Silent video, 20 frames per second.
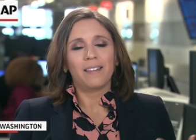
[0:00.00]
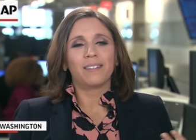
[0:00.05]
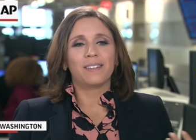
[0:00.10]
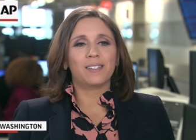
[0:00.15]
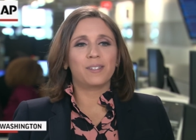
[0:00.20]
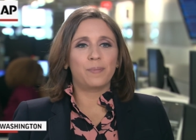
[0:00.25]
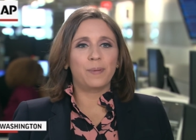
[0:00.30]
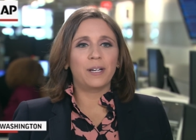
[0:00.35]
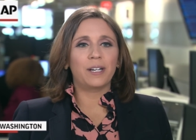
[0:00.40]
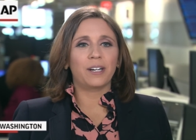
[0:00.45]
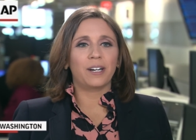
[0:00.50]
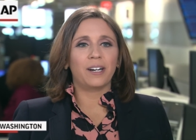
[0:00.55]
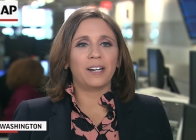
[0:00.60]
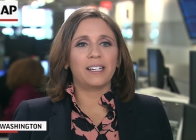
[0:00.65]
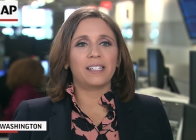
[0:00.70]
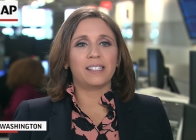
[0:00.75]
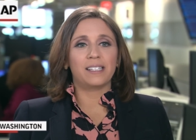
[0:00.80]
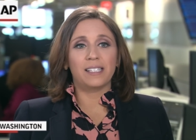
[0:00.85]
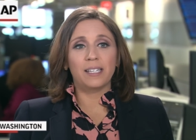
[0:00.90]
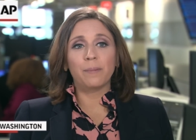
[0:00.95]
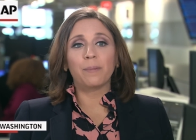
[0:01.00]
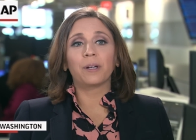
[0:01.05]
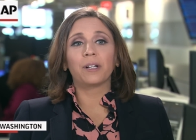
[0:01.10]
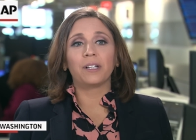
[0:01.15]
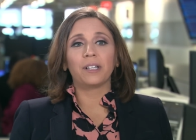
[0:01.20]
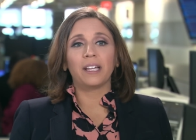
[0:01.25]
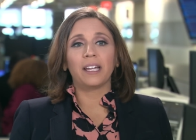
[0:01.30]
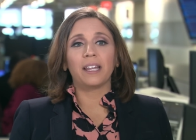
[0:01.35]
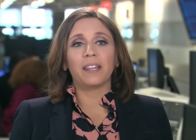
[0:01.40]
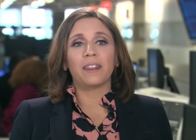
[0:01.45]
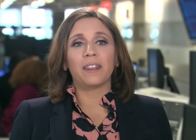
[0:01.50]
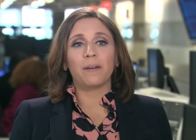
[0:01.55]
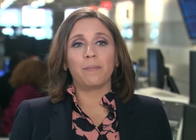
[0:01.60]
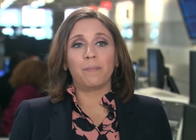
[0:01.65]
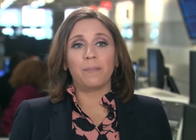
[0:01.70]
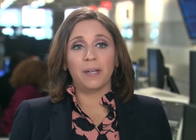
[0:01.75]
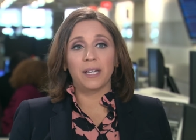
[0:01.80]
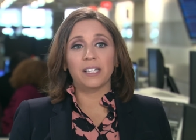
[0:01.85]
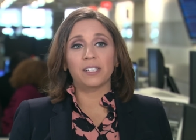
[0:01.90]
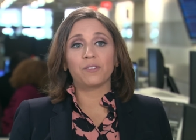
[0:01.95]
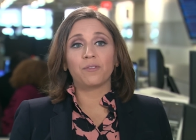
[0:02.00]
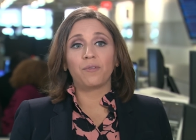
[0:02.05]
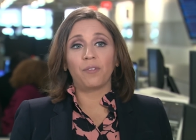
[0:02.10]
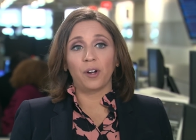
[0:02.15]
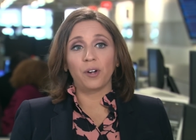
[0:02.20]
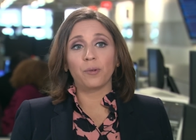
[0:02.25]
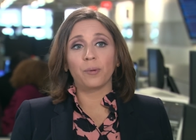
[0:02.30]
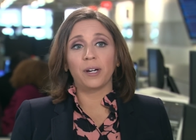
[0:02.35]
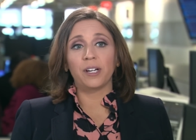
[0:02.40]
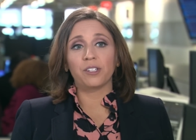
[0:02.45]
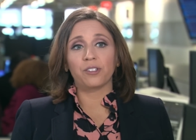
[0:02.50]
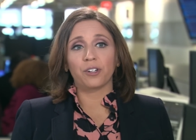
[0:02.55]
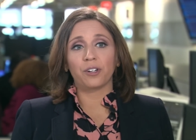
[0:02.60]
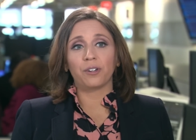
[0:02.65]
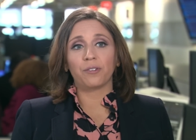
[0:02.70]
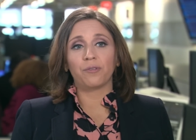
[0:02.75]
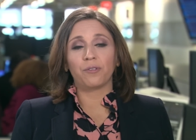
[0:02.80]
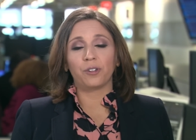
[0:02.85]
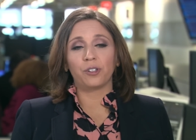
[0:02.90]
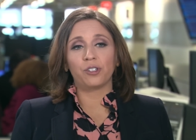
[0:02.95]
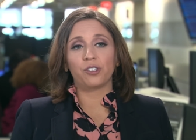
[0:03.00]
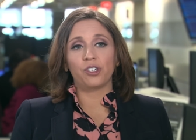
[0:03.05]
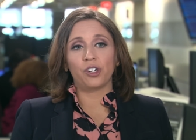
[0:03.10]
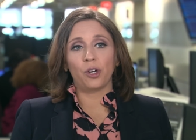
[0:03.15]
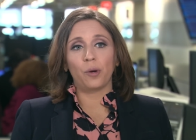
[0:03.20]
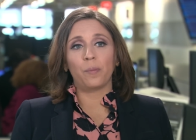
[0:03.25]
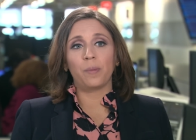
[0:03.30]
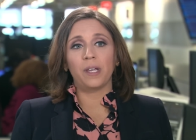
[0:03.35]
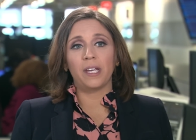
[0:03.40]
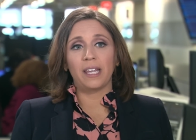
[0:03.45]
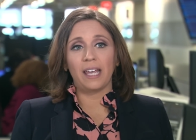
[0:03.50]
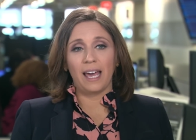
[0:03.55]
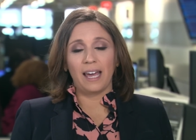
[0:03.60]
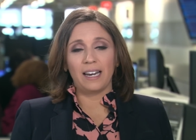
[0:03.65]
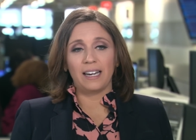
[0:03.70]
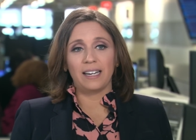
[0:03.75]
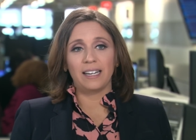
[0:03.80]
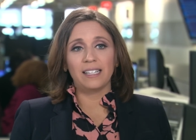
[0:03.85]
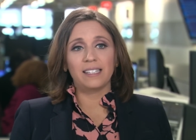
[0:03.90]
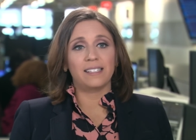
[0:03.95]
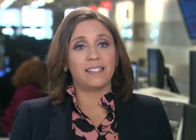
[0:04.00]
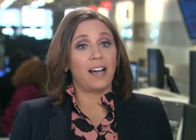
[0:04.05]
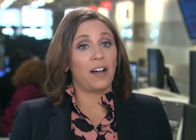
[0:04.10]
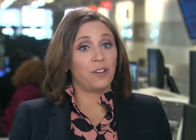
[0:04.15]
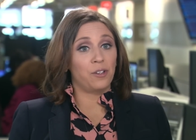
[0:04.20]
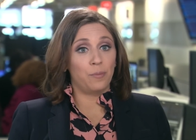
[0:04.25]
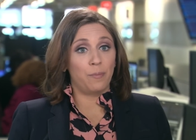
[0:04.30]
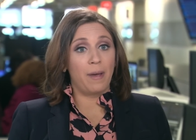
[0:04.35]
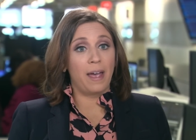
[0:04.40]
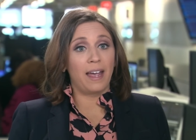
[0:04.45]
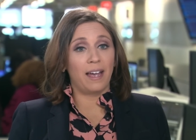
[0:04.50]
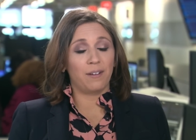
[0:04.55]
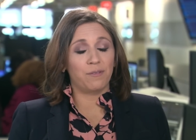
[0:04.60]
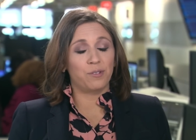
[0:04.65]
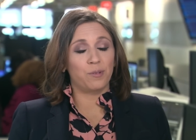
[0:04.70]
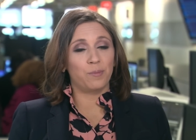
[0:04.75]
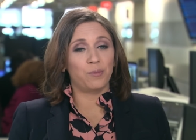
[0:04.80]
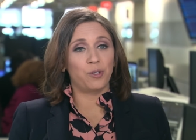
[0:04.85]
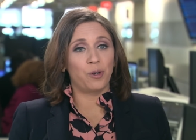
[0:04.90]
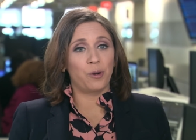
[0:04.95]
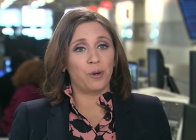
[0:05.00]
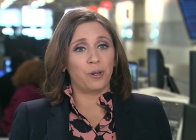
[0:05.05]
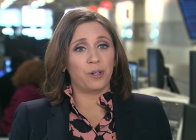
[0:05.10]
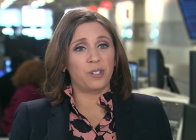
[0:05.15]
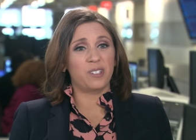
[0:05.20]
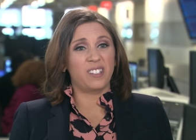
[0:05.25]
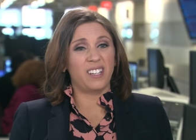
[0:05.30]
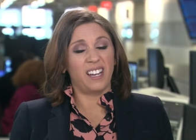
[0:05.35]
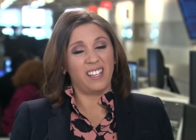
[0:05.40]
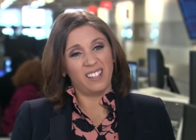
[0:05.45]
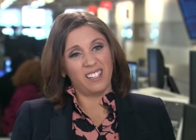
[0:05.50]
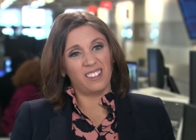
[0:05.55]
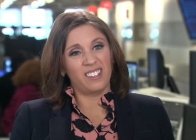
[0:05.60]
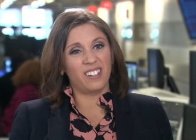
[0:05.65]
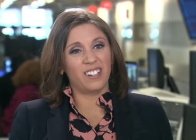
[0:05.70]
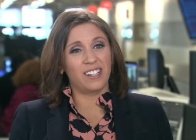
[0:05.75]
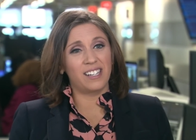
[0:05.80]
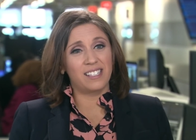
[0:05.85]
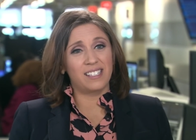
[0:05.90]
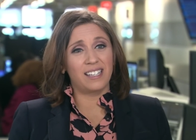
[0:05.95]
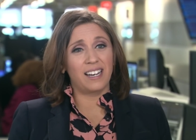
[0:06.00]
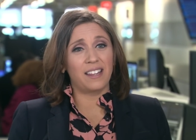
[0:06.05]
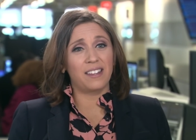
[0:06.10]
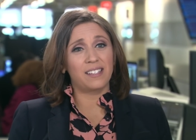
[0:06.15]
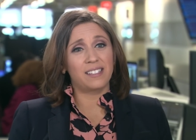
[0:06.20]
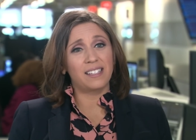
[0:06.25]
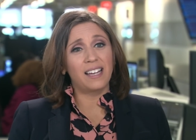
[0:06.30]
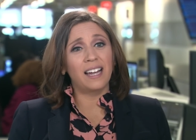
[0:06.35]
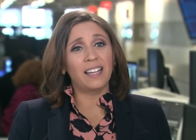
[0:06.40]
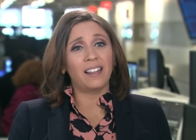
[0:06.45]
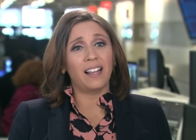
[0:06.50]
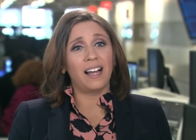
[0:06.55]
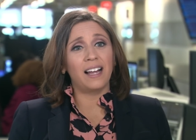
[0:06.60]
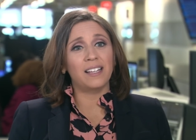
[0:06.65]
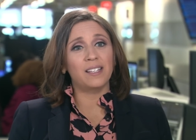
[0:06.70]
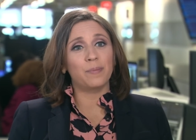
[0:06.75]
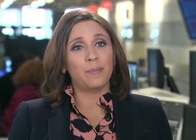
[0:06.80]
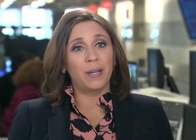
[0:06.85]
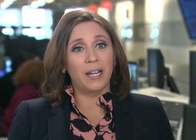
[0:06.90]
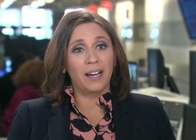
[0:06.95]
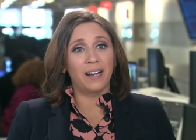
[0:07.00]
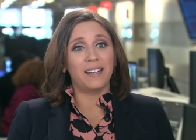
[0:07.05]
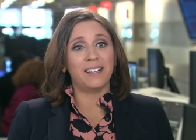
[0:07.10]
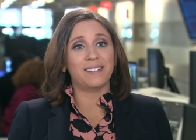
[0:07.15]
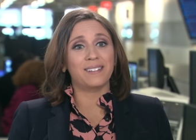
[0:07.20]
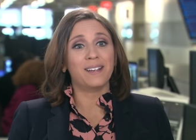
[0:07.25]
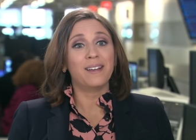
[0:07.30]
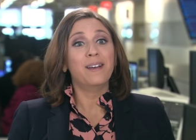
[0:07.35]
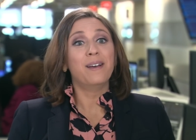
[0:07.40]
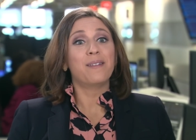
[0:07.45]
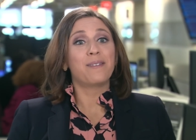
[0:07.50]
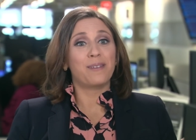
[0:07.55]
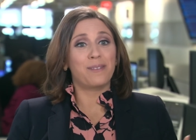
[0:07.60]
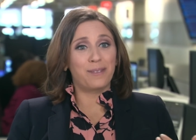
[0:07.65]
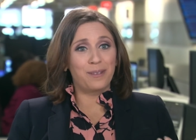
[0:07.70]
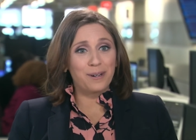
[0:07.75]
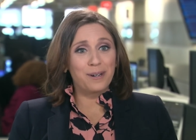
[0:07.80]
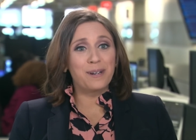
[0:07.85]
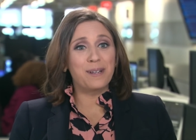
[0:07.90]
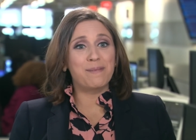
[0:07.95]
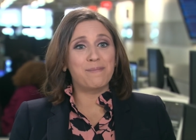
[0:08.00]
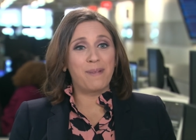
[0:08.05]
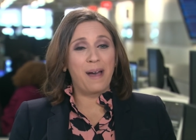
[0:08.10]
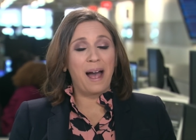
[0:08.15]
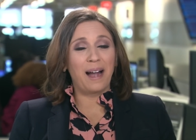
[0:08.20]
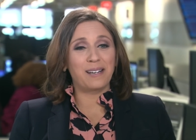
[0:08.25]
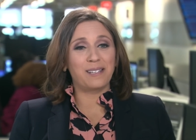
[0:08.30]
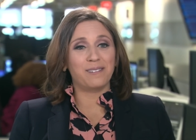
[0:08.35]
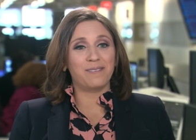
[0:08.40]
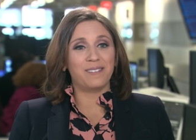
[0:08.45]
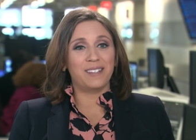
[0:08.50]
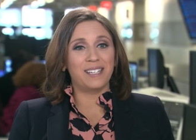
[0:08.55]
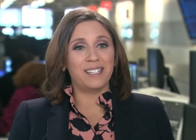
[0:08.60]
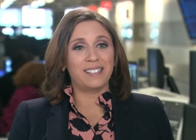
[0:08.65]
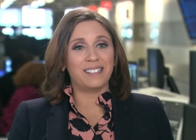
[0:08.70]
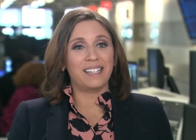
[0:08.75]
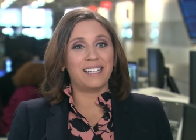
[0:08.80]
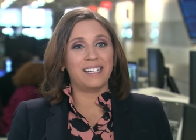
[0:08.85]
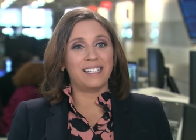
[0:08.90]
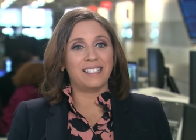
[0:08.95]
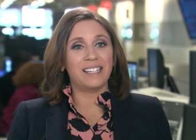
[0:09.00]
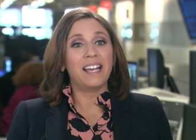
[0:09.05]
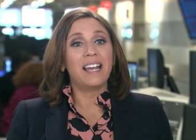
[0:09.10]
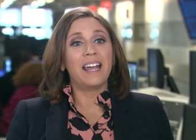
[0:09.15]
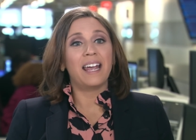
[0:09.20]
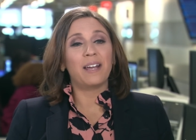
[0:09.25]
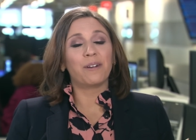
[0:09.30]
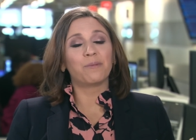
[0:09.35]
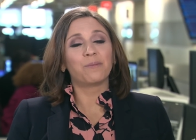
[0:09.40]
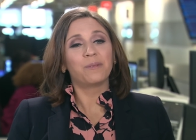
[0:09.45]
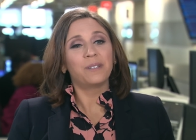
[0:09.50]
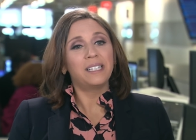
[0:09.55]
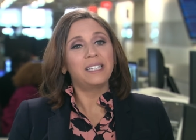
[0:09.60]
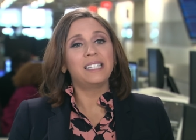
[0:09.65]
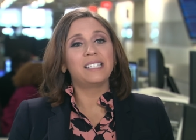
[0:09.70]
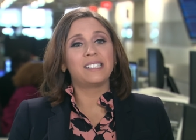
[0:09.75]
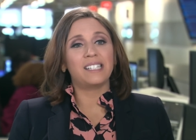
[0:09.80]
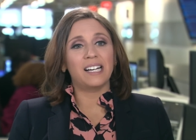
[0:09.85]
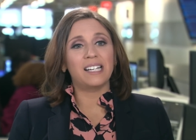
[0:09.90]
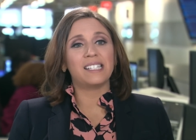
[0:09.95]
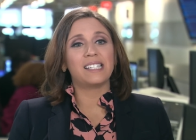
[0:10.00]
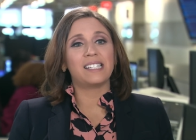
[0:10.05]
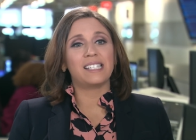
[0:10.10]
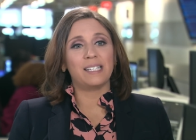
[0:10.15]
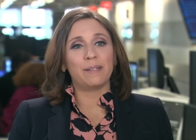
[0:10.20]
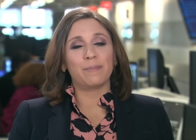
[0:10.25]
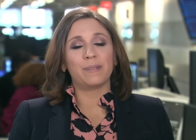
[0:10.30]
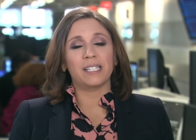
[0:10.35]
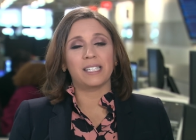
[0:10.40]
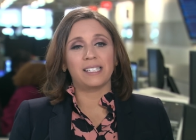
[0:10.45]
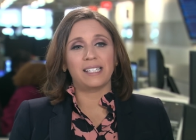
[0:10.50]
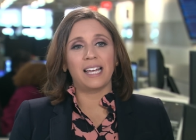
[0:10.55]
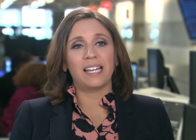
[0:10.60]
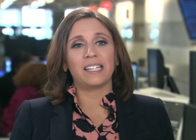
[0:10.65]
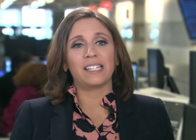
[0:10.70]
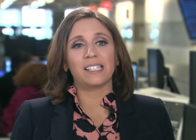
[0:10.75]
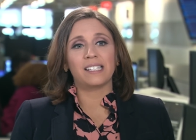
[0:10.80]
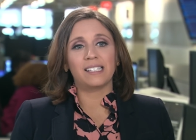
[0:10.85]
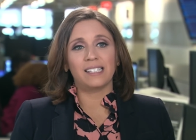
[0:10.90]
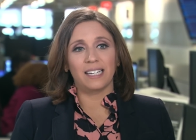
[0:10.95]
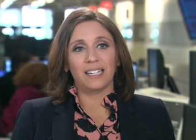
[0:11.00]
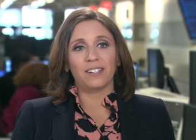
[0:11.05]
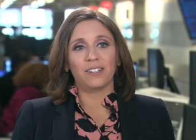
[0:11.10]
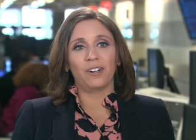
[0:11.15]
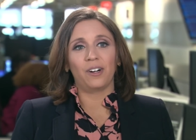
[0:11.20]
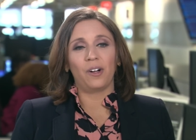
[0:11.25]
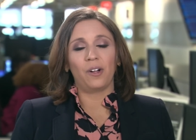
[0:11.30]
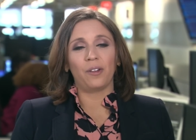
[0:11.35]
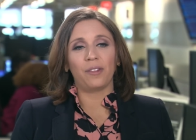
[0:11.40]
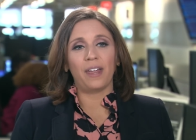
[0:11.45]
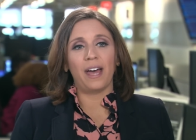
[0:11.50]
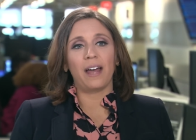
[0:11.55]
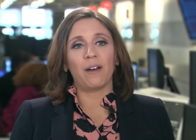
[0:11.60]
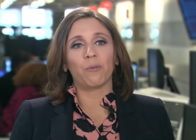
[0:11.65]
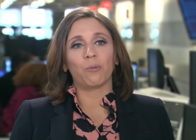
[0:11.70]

The speaker is typically the biggest fundraiser for G O P candidates. Now you may have some donors saying that they're going to sit on the sidelines, because the third impact of this is it really does seem to send a signal that